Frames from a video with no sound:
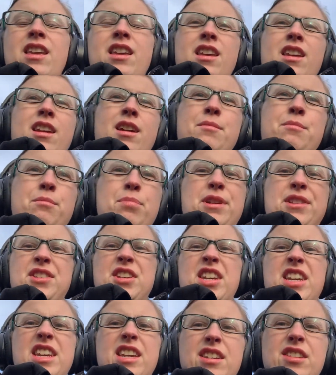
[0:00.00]
and
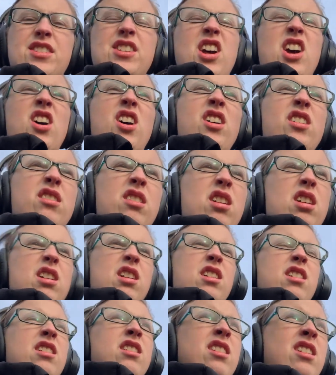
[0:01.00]
busy, so
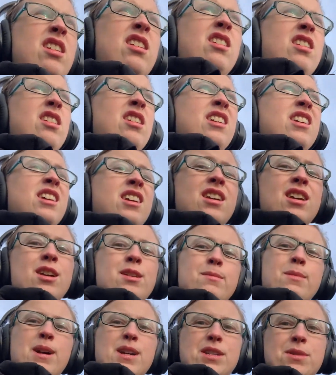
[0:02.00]

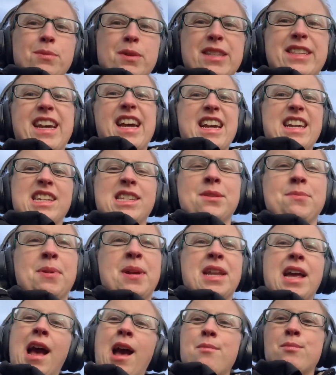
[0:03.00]
most of my day is spent
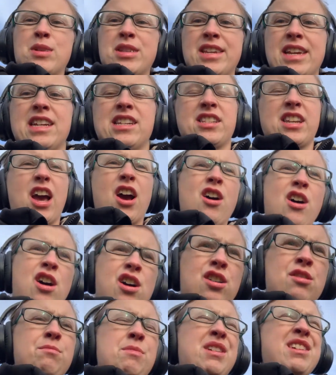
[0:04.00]
at my desk at
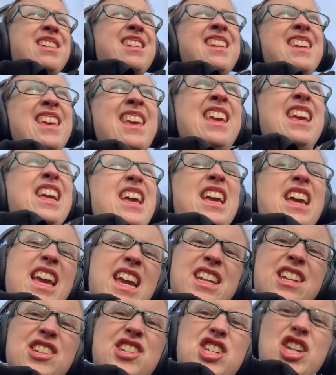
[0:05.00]
home in a
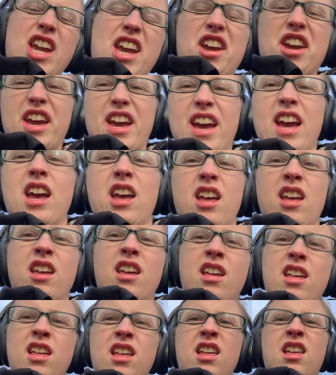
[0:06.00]
chair,
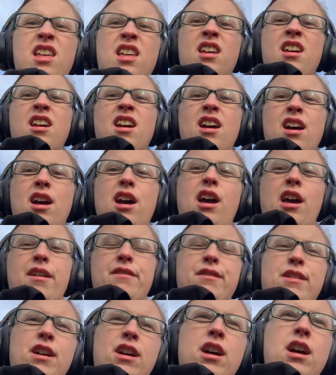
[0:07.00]

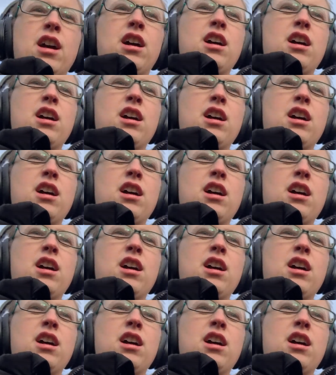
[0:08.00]
either